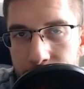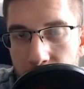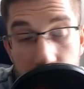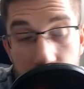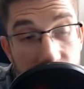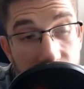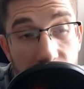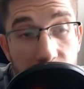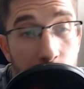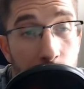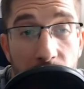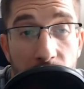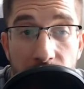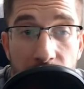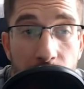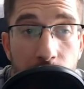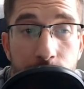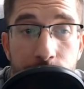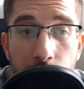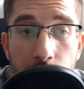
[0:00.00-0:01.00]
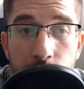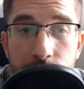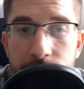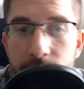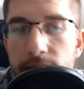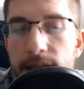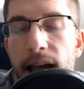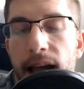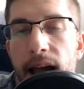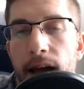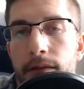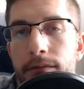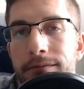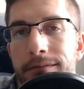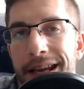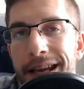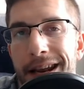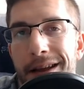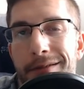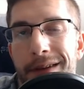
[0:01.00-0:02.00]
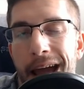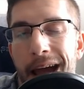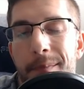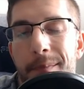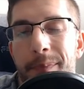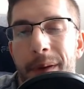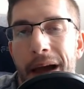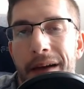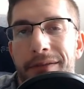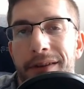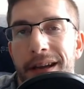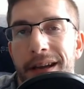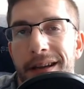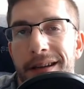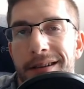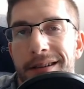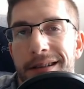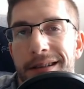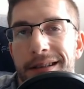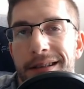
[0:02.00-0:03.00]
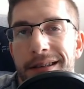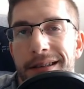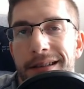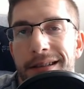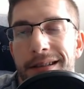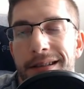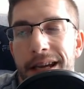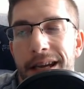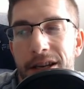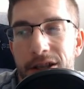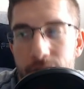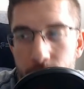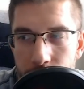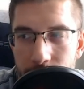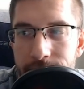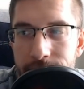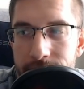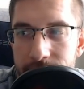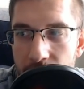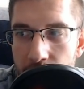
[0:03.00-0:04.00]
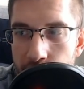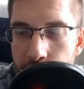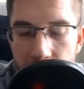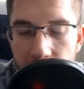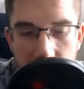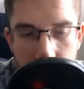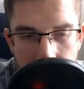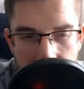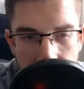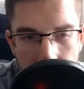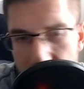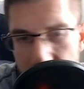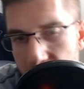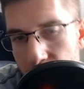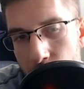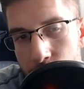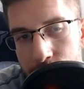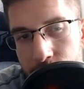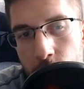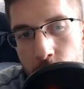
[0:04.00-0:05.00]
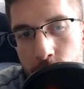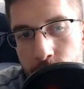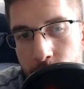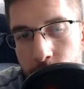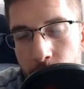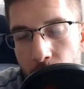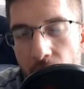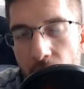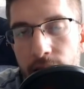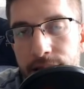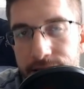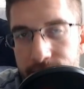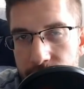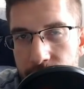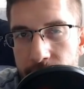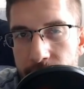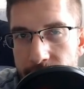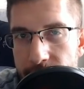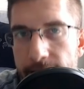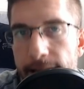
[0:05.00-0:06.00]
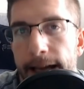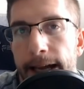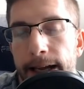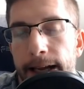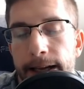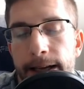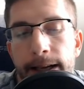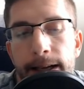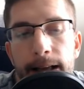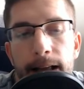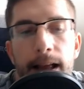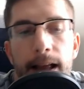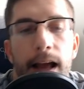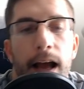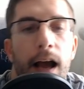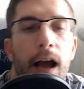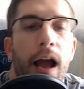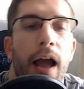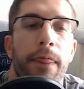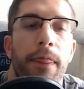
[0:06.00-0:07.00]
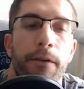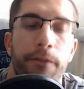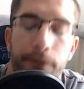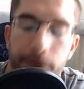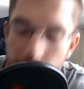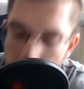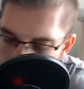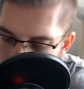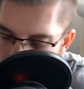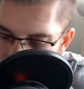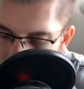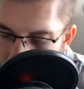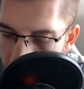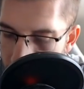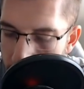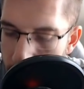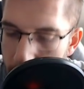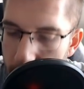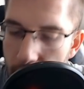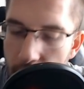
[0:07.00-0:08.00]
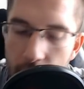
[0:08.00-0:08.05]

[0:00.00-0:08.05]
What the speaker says: I'll tell you right now, folks, sit down, get a bevy, enjoy yourself, because we're going to be going over Master League here, and the future